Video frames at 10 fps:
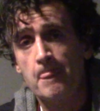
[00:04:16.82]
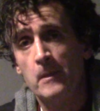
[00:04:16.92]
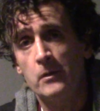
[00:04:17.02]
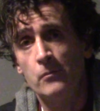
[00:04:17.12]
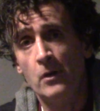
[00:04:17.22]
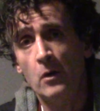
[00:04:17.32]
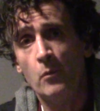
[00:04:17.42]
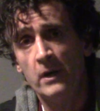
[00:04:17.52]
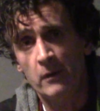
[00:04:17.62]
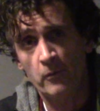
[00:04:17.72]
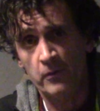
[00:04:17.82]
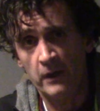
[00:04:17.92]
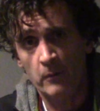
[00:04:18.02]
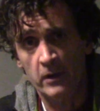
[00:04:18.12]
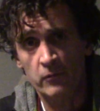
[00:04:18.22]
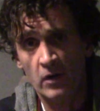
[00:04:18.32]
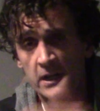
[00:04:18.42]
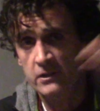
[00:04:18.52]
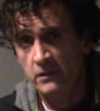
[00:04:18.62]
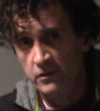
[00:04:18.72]
You know, when the thing went right
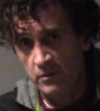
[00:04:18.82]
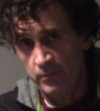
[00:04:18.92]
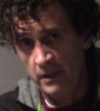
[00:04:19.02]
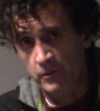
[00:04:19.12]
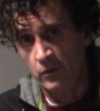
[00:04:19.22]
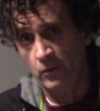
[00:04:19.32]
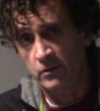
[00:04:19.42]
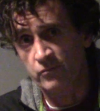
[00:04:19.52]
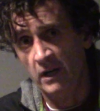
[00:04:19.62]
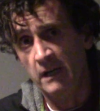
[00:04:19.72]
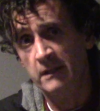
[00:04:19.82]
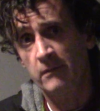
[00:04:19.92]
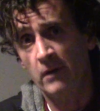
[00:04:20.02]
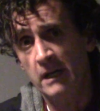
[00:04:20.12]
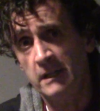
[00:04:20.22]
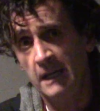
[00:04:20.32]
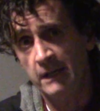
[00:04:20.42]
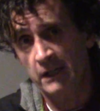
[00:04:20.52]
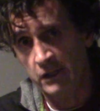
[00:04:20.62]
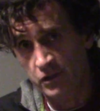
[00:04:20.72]
to the Supreme Court, right at the end,
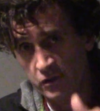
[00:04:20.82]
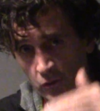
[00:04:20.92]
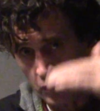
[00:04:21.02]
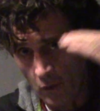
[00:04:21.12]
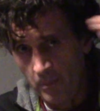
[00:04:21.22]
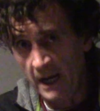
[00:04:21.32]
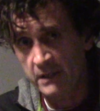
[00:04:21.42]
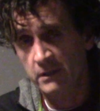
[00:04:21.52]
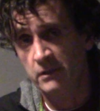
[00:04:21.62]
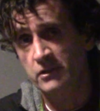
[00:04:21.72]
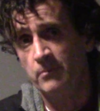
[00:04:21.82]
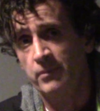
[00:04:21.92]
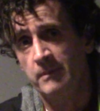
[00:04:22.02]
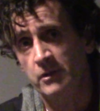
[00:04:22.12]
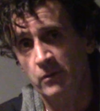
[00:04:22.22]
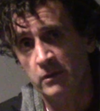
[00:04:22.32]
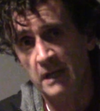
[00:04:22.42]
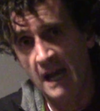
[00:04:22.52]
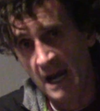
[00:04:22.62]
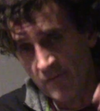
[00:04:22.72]
I can still go back to the Supreme Court.
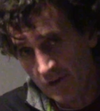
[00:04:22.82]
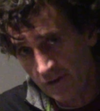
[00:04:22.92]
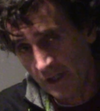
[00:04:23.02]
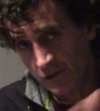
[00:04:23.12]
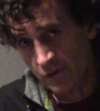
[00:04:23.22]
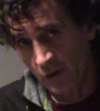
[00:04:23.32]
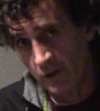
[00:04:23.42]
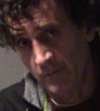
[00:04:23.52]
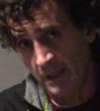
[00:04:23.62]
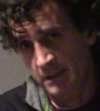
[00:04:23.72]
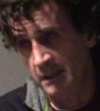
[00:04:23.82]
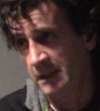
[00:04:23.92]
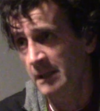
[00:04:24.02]
Everything's documented.